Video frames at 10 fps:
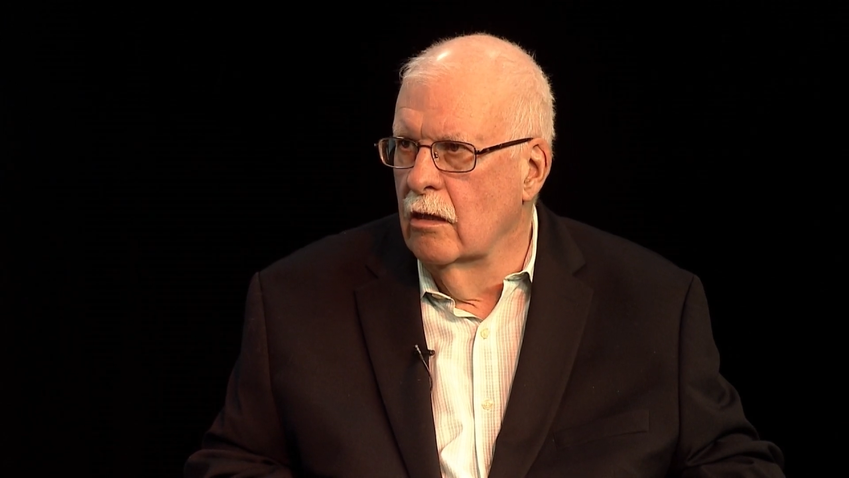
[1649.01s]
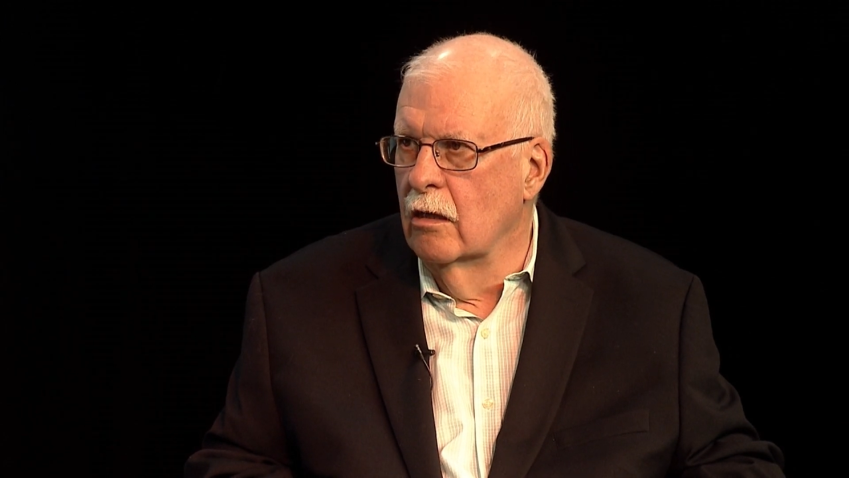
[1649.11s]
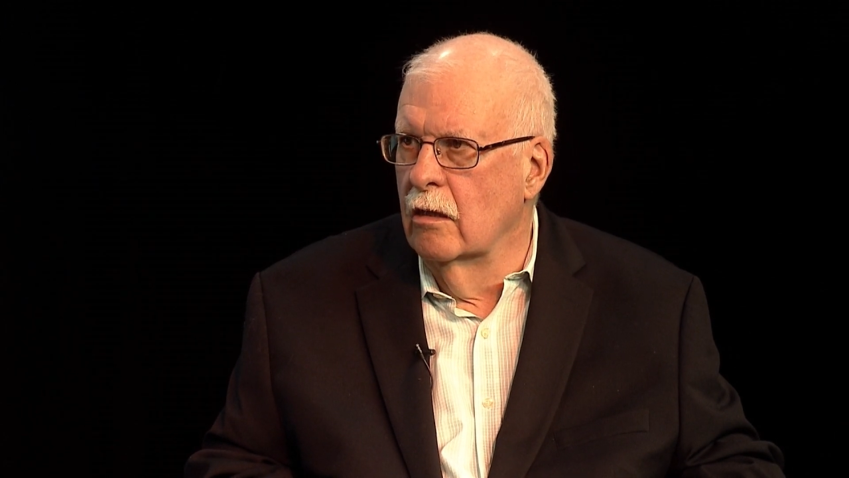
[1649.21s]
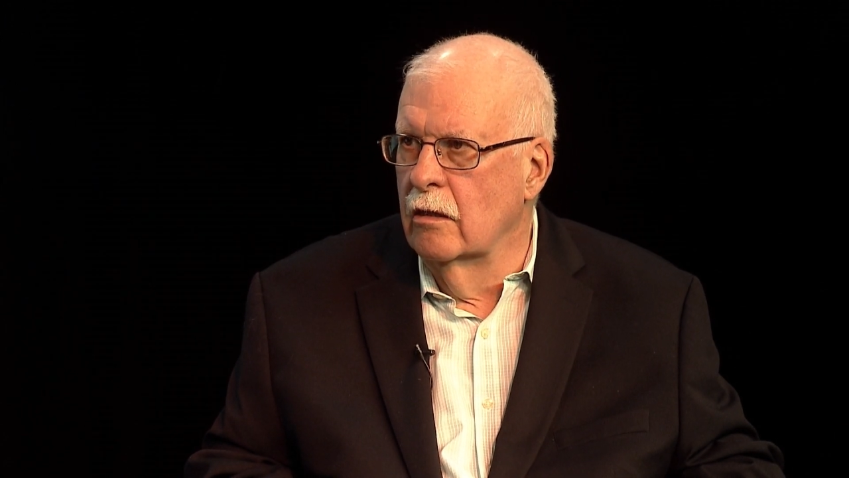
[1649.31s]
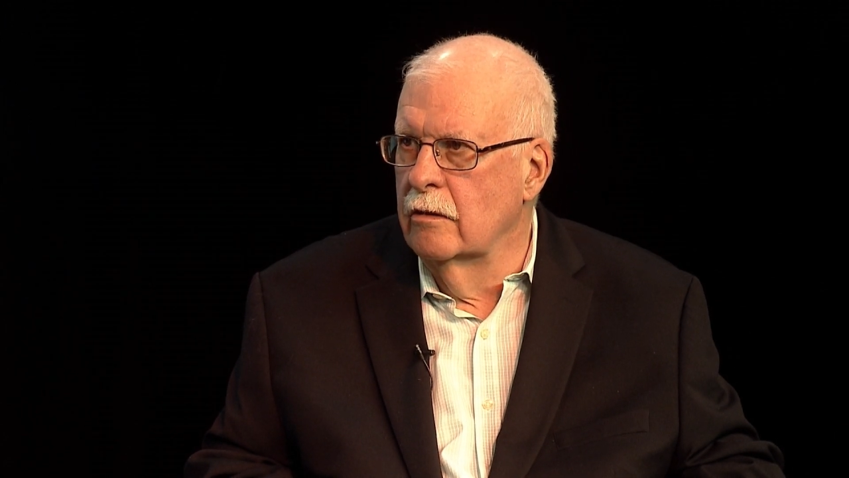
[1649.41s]

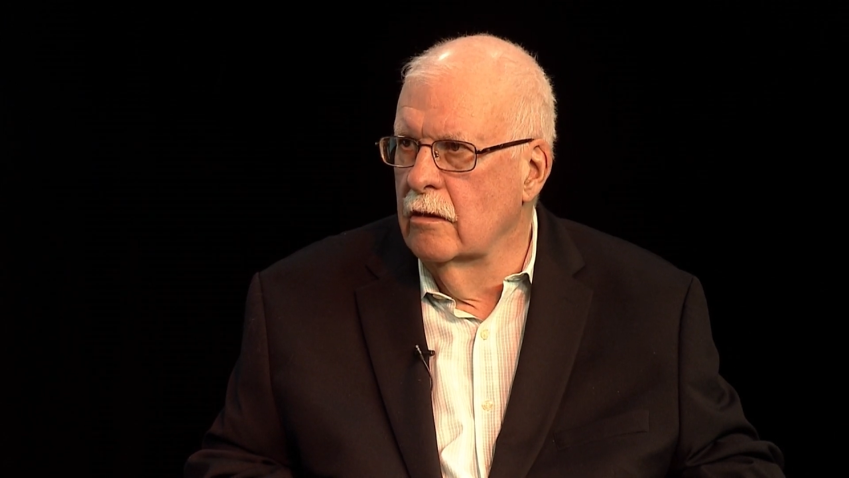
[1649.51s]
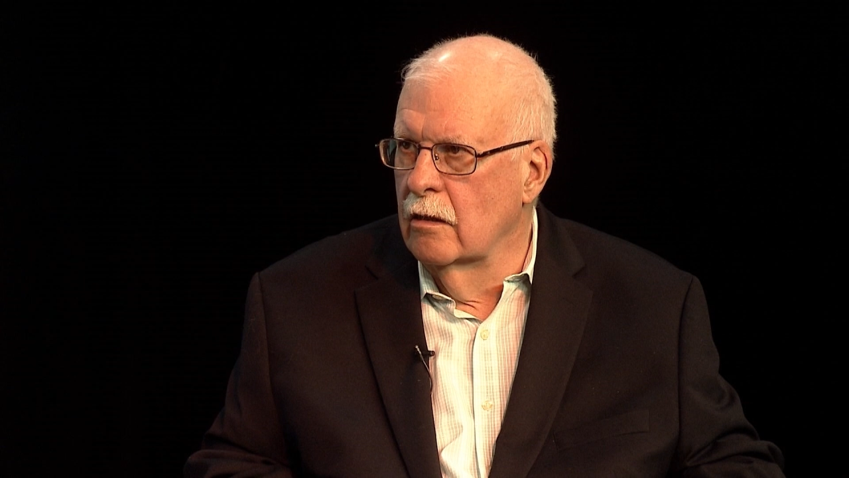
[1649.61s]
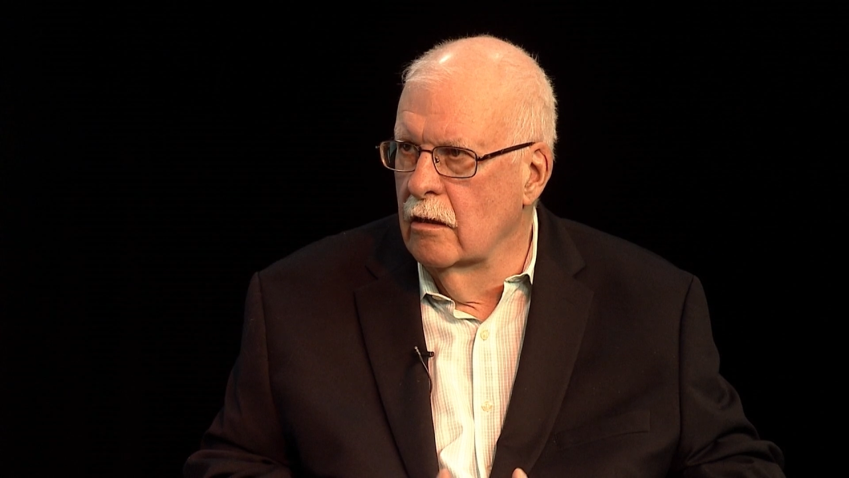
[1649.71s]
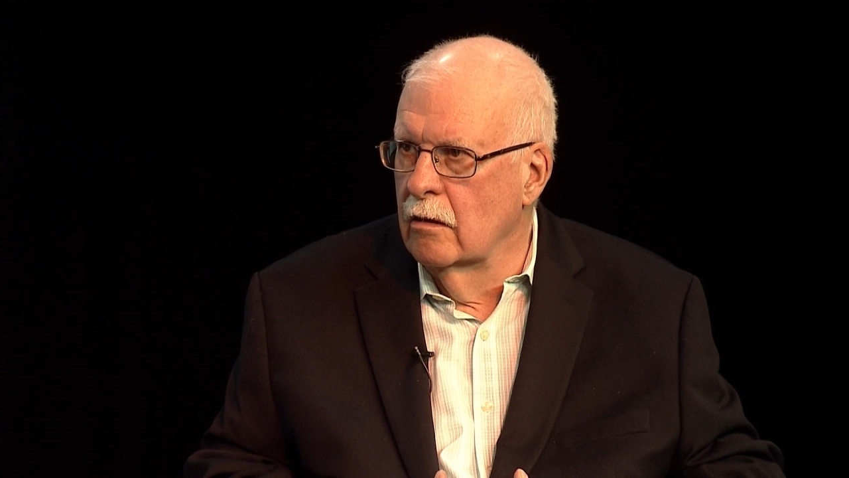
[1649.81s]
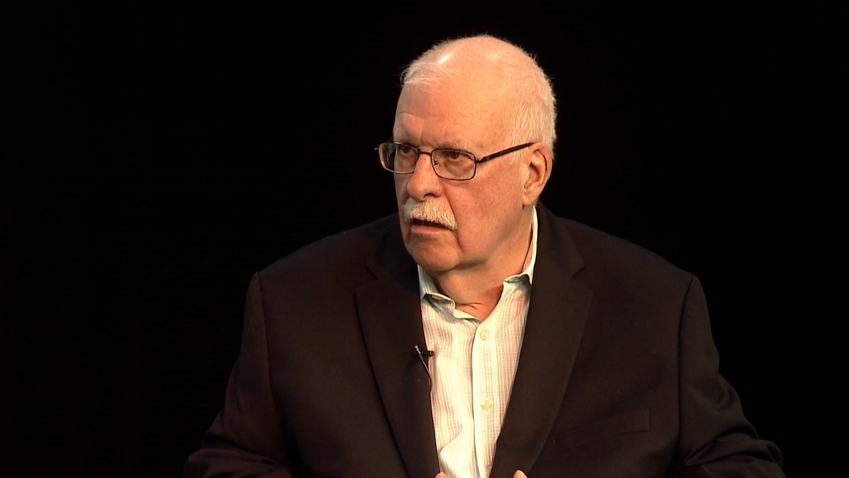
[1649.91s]

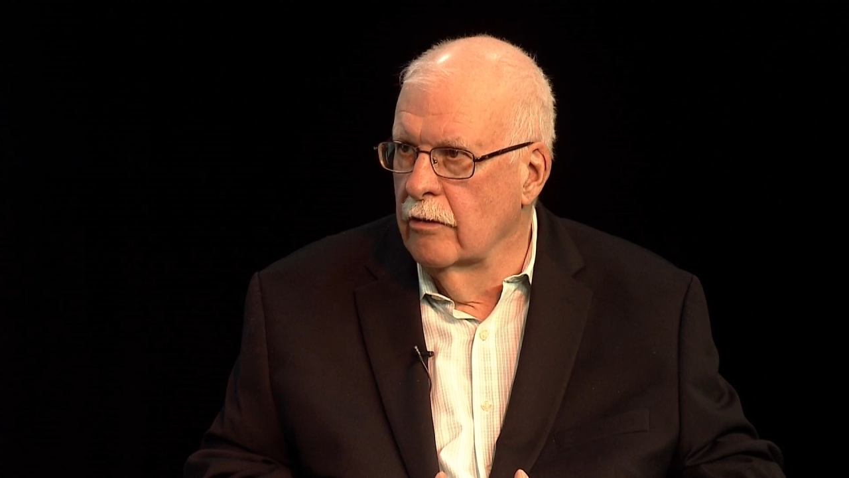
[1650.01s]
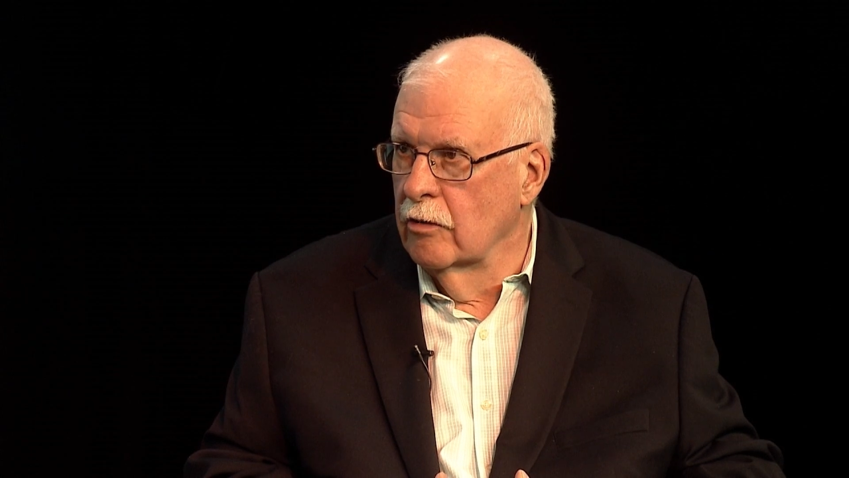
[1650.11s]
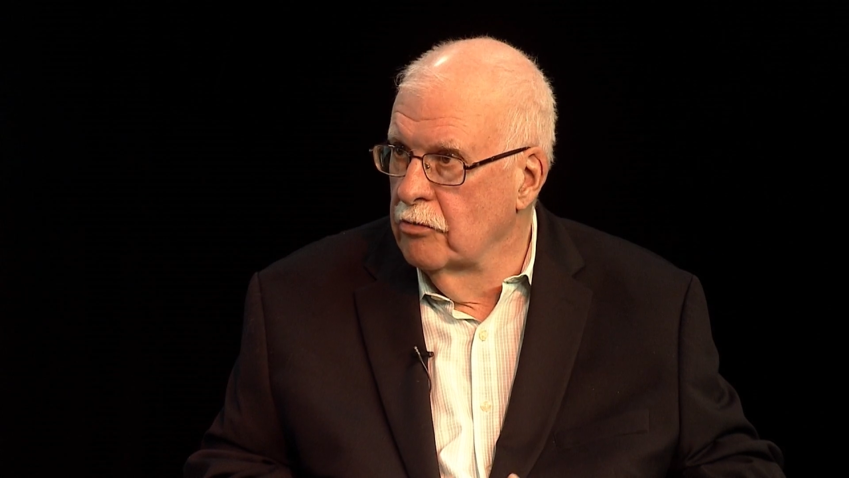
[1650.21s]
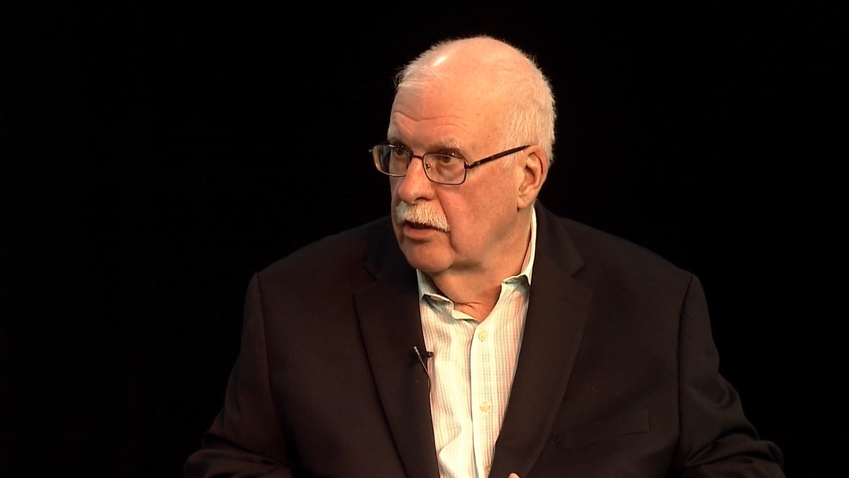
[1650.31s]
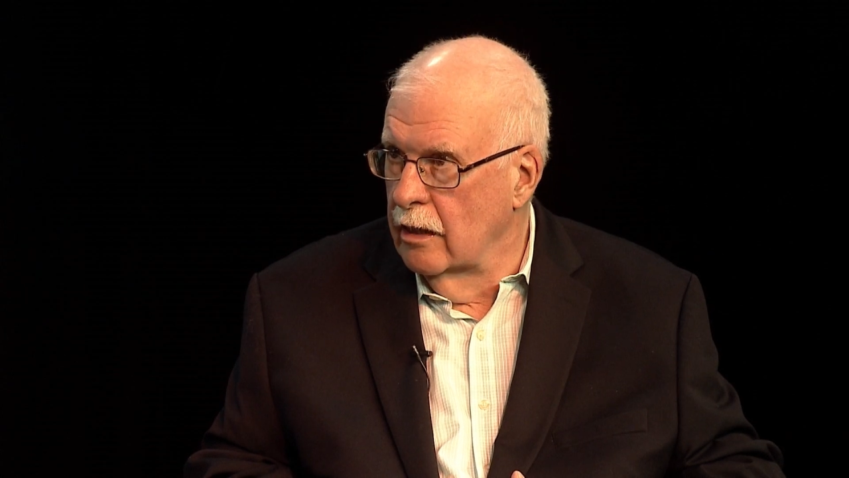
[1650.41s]

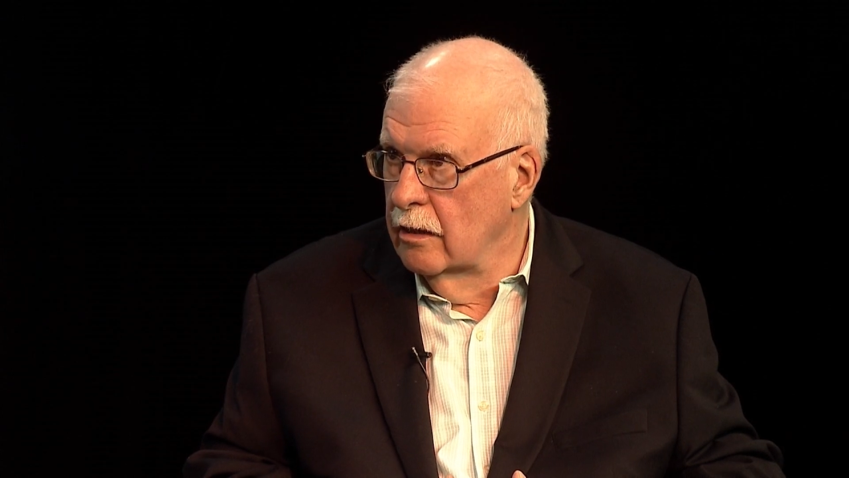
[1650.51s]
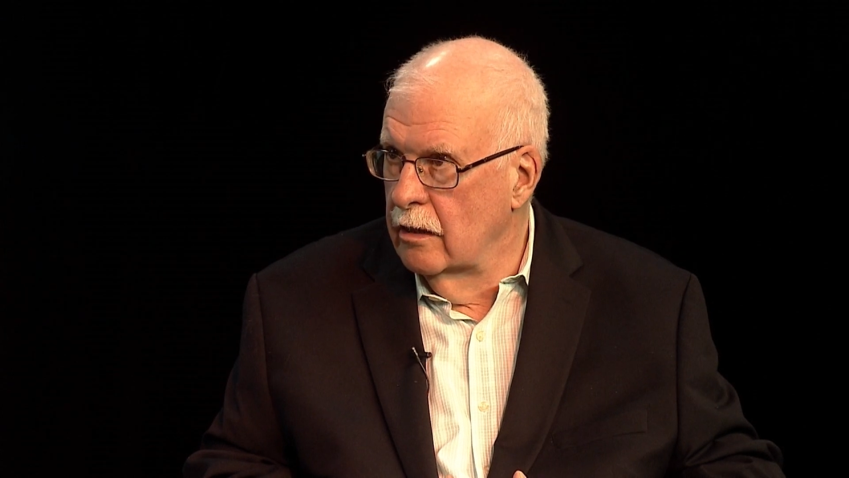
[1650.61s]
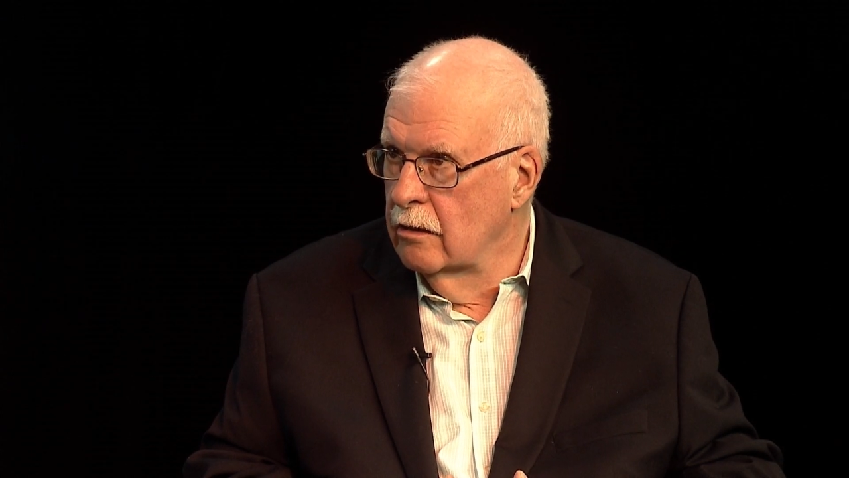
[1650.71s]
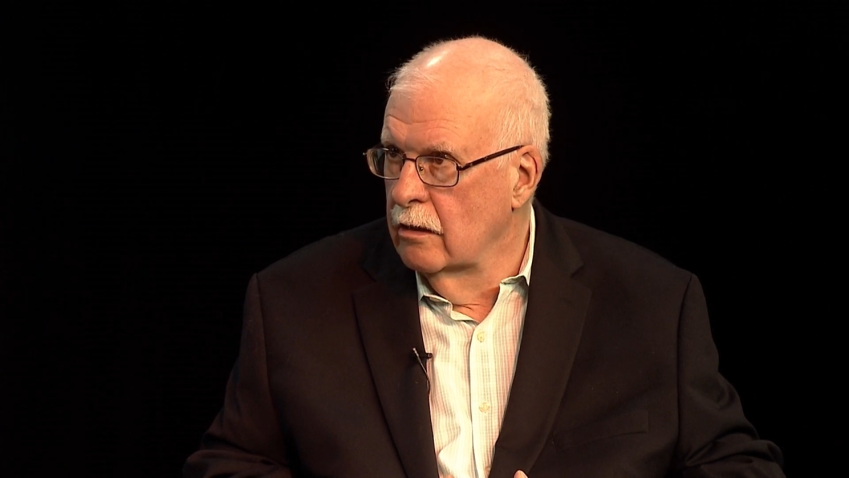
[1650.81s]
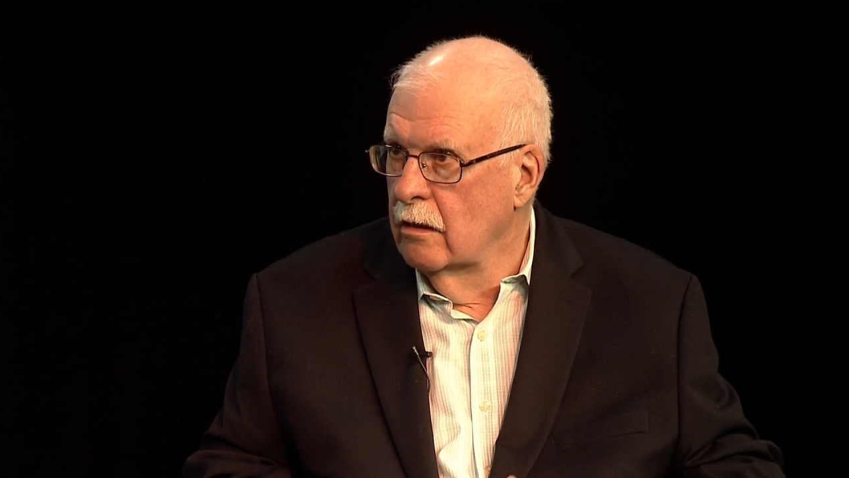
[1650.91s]
on the
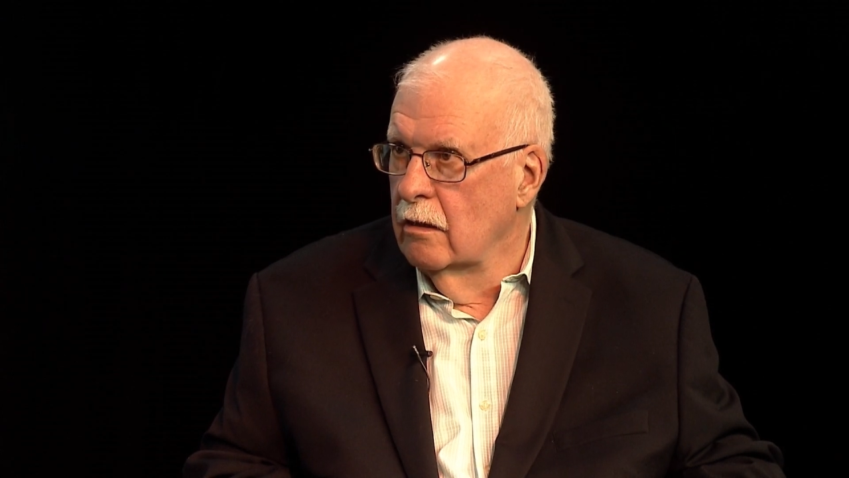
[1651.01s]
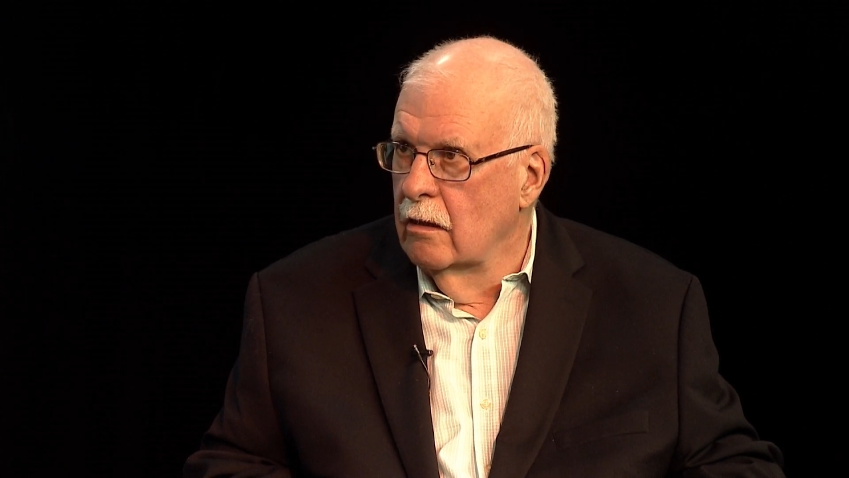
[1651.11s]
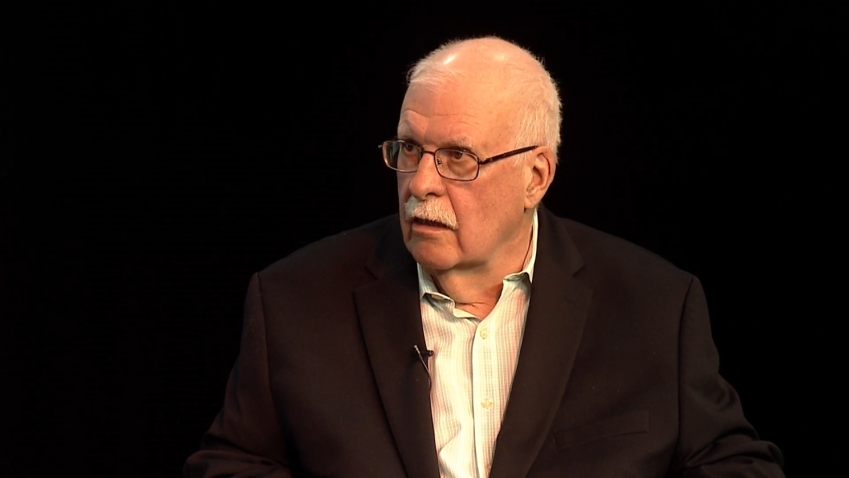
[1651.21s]
planet.